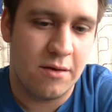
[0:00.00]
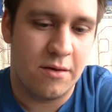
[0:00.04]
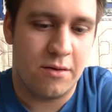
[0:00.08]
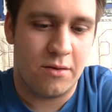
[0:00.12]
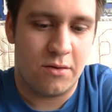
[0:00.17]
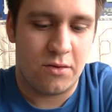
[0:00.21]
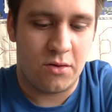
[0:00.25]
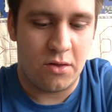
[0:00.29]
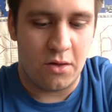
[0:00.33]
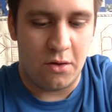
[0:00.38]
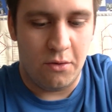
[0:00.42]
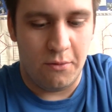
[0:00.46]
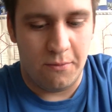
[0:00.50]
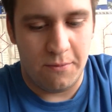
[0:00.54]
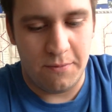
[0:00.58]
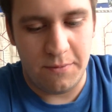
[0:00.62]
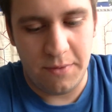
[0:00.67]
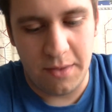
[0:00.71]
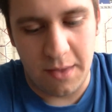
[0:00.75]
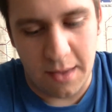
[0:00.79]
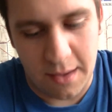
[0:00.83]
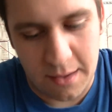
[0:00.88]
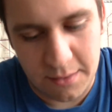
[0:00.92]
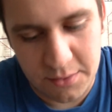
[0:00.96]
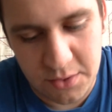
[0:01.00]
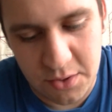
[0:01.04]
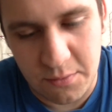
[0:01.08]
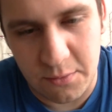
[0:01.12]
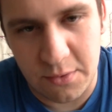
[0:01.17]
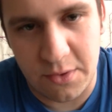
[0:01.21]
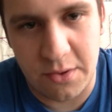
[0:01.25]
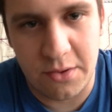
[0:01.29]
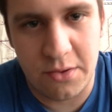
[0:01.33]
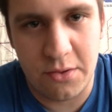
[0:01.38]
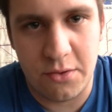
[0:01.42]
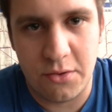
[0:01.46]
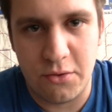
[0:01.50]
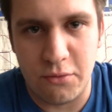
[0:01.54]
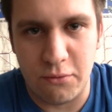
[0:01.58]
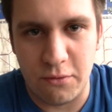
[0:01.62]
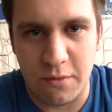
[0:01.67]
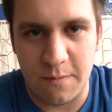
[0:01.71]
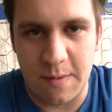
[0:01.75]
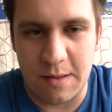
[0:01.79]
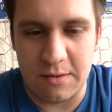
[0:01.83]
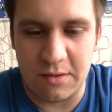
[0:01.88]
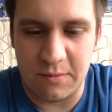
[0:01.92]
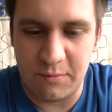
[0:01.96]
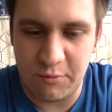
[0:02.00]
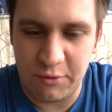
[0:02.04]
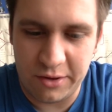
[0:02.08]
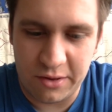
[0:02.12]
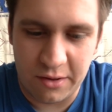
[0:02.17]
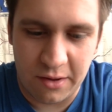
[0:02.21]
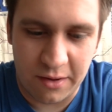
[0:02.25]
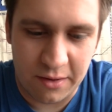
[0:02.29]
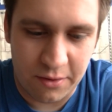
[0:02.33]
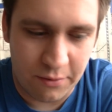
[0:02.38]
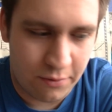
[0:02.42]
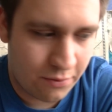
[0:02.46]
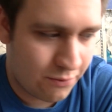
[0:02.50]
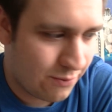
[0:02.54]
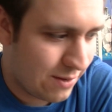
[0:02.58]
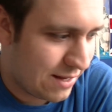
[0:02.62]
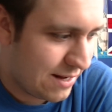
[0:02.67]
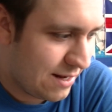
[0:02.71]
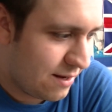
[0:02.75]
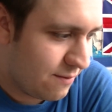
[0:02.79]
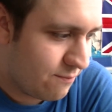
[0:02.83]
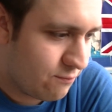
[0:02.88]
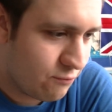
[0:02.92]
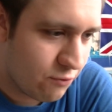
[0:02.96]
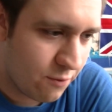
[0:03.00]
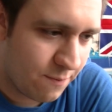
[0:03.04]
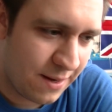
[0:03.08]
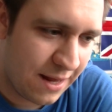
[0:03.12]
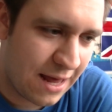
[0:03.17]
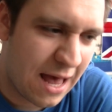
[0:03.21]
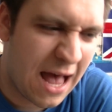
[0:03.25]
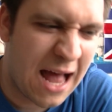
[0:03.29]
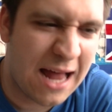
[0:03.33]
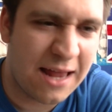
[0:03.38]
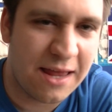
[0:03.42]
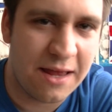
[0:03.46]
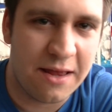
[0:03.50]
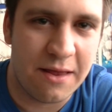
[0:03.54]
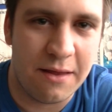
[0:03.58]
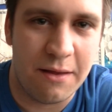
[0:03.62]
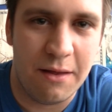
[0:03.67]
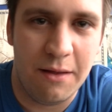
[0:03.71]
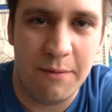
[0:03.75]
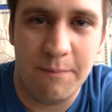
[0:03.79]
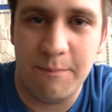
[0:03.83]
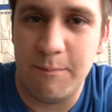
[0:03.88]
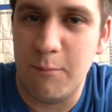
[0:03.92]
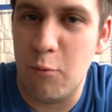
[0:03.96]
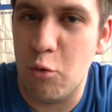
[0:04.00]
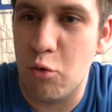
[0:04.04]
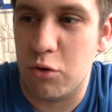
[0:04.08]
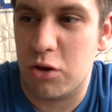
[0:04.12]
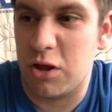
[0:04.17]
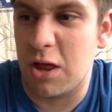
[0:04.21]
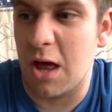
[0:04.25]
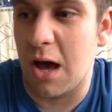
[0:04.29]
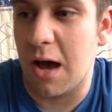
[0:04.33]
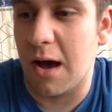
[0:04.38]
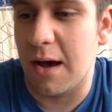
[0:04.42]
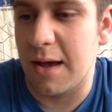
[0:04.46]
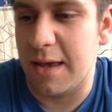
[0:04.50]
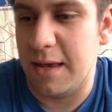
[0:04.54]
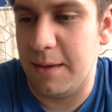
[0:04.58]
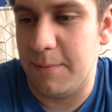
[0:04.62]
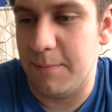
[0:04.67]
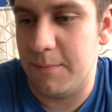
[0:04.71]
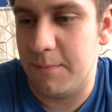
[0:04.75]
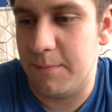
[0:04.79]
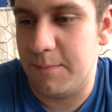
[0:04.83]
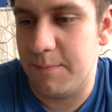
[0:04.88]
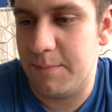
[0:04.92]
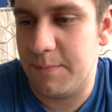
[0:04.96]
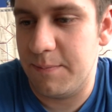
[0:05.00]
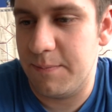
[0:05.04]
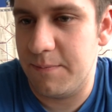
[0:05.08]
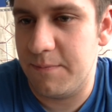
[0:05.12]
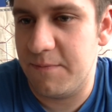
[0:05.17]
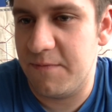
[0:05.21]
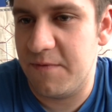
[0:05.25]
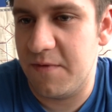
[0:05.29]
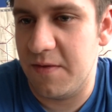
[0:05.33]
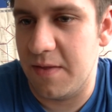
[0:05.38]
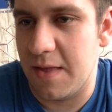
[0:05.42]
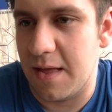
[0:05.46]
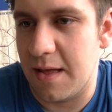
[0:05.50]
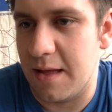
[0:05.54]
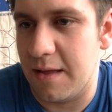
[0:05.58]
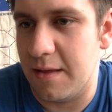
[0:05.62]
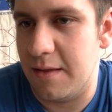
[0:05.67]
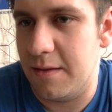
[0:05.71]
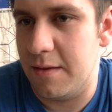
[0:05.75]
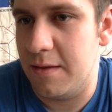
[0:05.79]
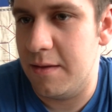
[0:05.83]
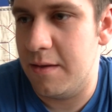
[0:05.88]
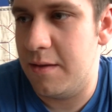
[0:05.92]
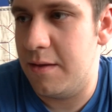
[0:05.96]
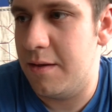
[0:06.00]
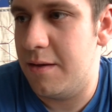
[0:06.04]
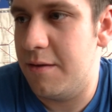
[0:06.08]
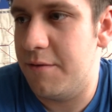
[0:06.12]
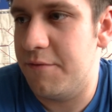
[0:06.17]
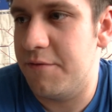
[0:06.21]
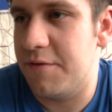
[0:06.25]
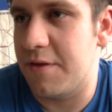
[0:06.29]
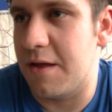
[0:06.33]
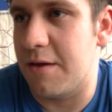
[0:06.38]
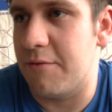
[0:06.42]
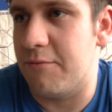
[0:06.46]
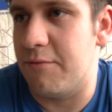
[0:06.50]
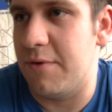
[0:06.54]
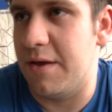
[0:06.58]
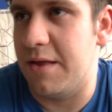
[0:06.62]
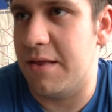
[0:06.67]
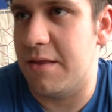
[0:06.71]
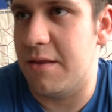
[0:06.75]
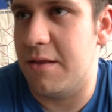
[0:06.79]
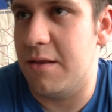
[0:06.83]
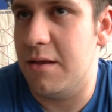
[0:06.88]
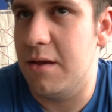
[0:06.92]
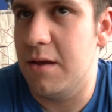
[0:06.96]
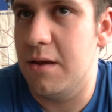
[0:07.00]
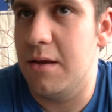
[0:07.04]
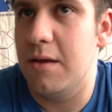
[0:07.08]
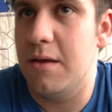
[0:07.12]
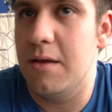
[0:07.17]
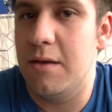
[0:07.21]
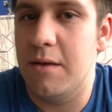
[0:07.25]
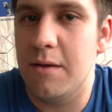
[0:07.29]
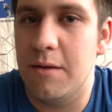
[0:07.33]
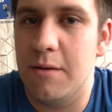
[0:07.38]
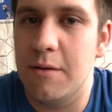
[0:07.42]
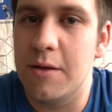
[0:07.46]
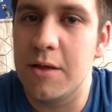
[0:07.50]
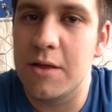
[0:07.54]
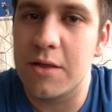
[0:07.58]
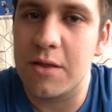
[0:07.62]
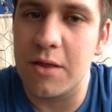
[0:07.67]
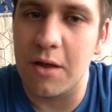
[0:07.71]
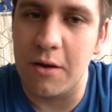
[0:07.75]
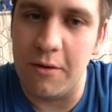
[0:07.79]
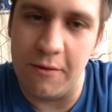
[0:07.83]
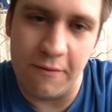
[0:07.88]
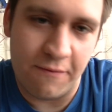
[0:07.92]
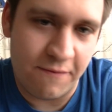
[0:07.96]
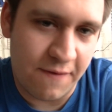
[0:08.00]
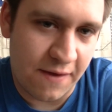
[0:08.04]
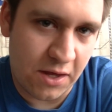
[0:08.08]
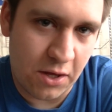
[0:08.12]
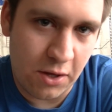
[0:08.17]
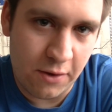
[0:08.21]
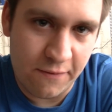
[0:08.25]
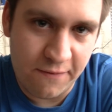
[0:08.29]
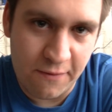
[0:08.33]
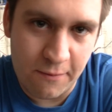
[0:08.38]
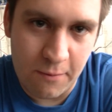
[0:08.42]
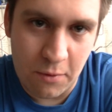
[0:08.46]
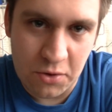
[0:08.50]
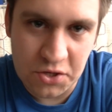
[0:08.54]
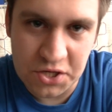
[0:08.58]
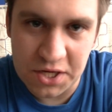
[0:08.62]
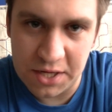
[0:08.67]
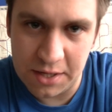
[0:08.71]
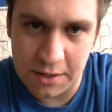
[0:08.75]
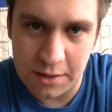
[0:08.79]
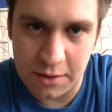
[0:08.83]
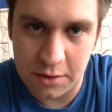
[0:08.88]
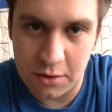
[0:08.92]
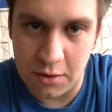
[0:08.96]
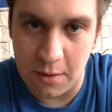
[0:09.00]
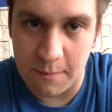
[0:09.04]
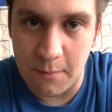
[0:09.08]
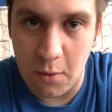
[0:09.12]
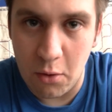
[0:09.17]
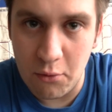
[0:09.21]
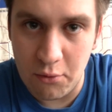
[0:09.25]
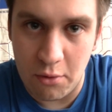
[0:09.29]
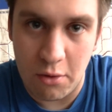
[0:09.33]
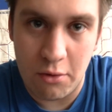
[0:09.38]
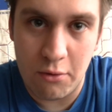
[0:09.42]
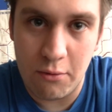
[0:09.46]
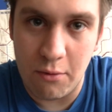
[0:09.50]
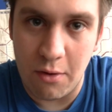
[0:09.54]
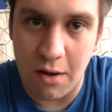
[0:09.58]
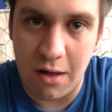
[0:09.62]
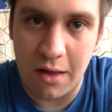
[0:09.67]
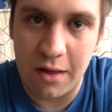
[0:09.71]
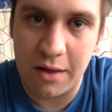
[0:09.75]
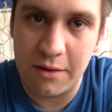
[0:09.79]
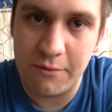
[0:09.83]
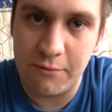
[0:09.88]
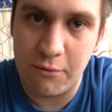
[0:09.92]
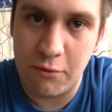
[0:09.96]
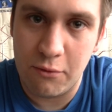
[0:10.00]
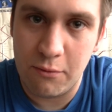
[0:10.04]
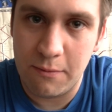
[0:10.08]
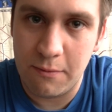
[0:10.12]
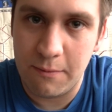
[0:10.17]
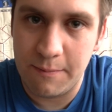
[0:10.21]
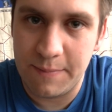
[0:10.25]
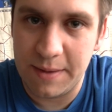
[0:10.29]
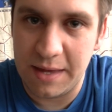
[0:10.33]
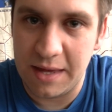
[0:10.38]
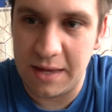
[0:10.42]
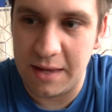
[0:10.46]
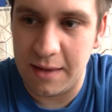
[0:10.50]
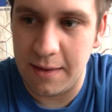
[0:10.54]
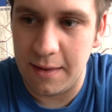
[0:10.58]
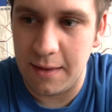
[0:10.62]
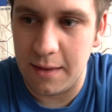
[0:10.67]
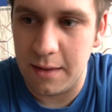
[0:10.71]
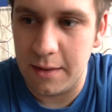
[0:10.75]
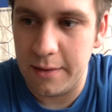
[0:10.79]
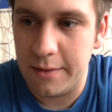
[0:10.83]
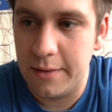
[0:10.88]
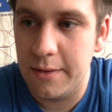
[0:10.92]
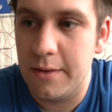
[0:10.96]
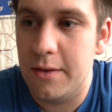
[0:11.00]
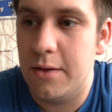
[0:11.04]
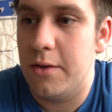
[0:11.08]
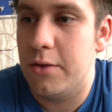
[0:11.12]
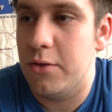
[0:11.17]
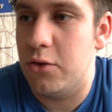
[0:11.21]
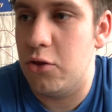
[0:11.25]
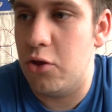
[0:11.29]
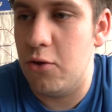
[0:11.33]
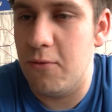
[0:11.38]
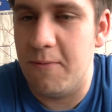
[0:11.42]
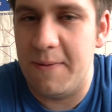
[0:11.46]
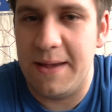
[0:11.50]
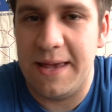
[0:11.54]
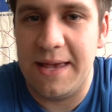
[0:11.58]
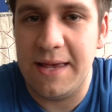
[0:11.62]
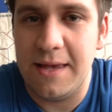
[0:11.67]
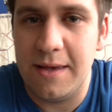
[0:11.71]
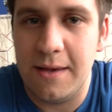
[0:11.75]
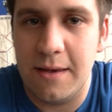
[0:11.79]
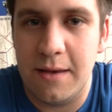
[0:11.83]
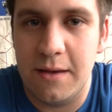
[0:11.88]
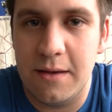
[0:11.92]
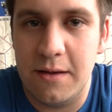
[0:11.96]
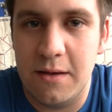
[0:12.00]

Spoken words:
So, yeah, I just wanted to talk about the pre-titles quickly. I probably added more time for that reason. So, thank you for watching. Tomorrow I will be doing